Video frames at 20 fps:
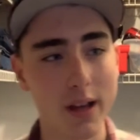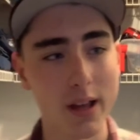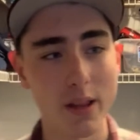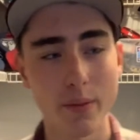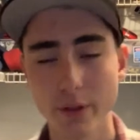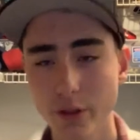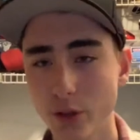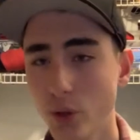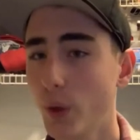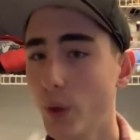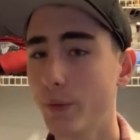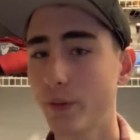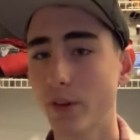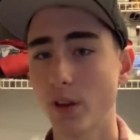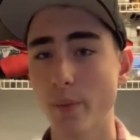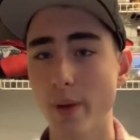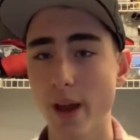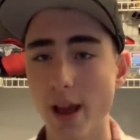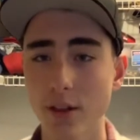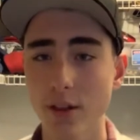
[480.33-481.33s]
has been doing for
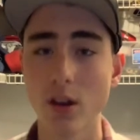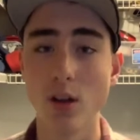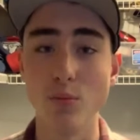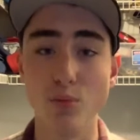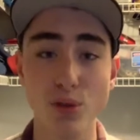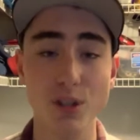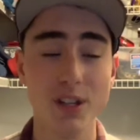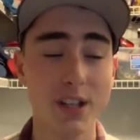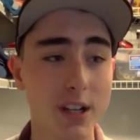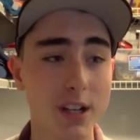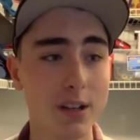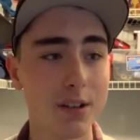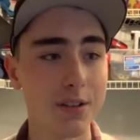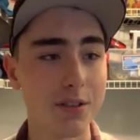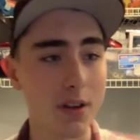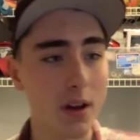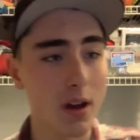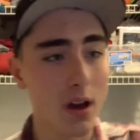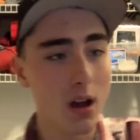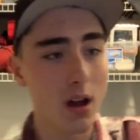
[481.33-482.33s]
the past couple
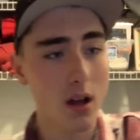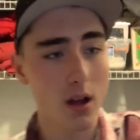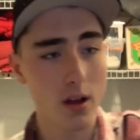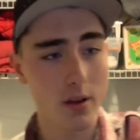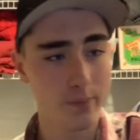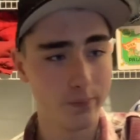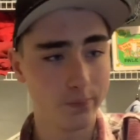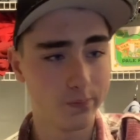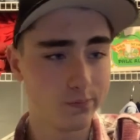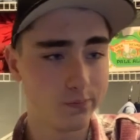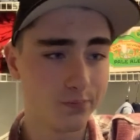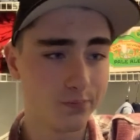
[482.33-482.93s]
years. Um,